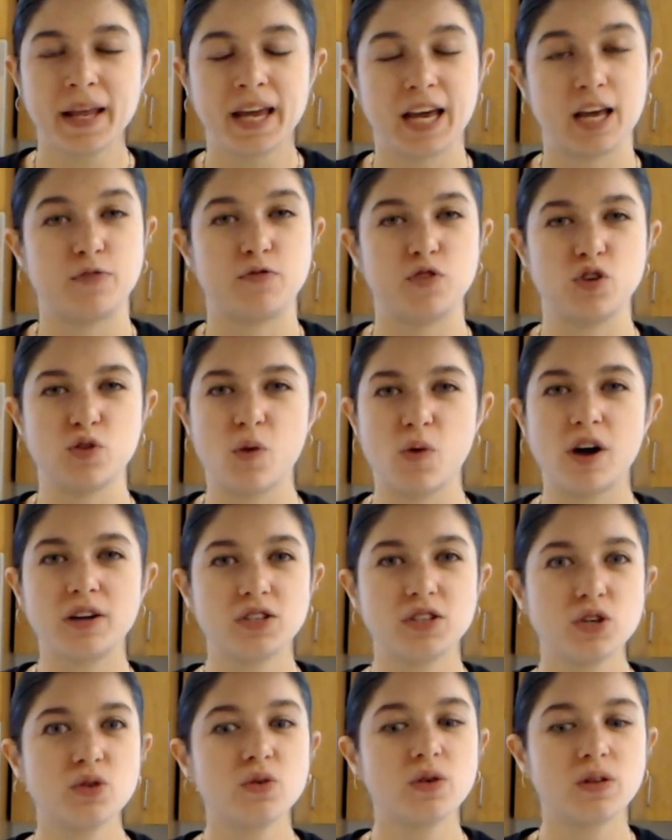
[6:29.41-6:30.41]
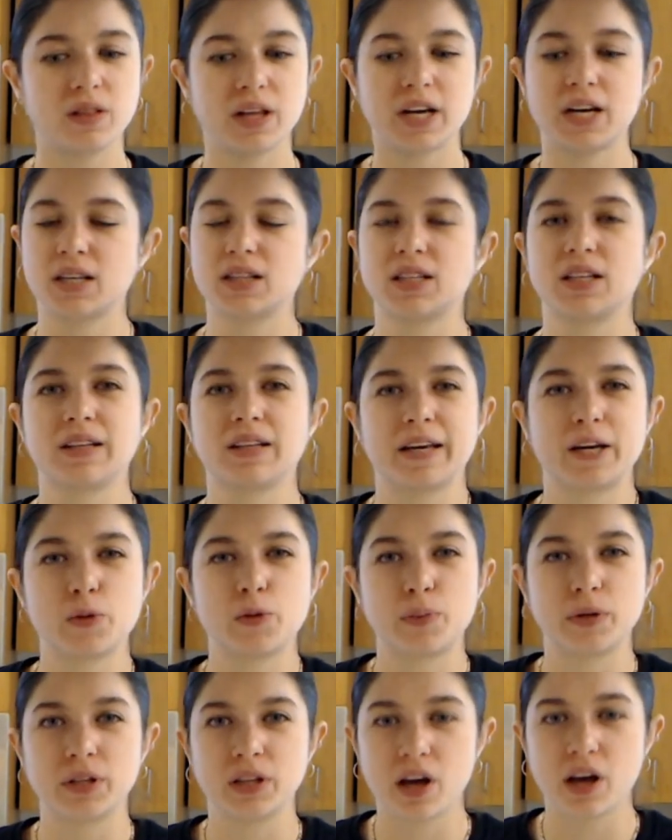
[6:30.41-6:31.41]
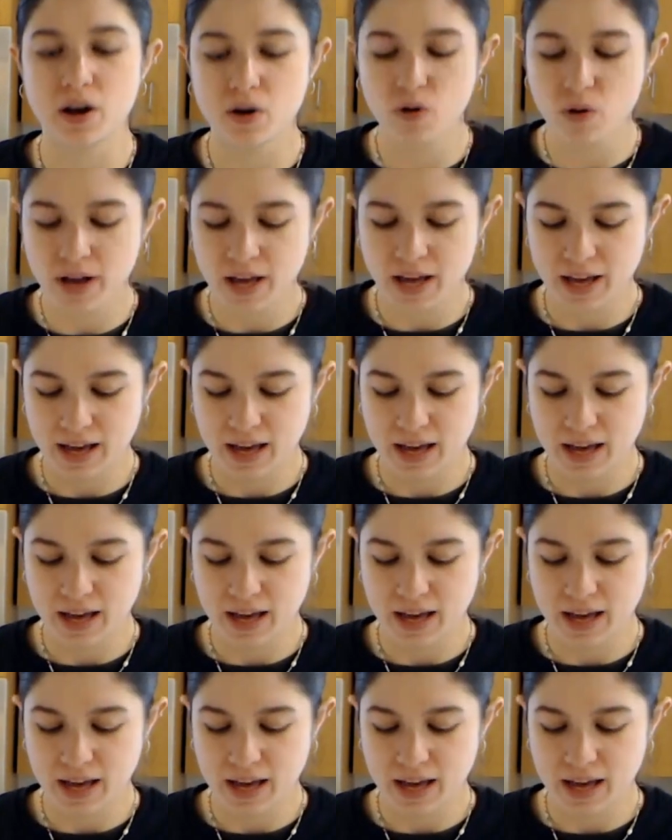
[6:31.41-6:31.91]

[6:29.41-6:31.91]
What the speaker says: If you want to, click on the link below.